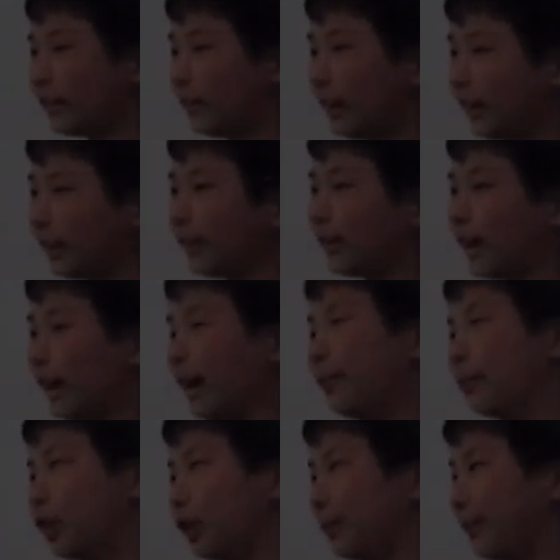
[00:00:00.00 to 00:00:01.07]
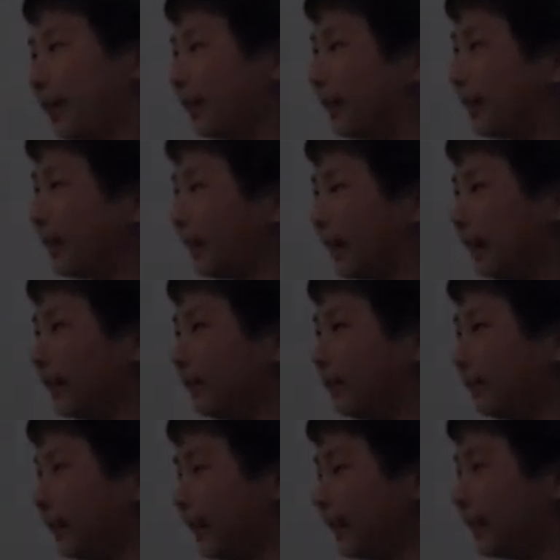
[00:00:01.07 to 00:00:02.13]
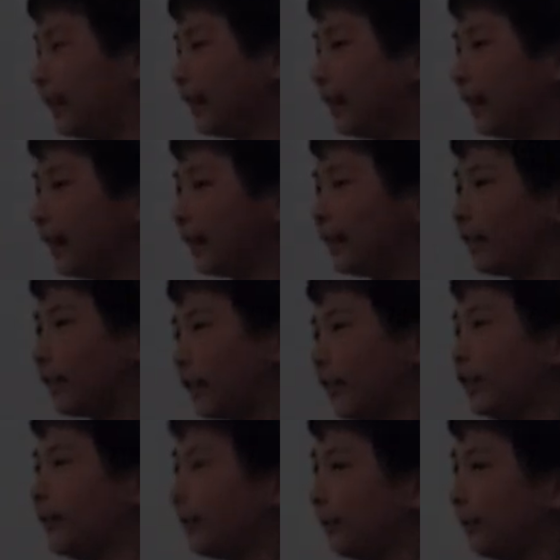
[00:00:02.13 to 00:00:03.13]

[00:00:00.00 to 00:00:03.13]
what time will be in like 30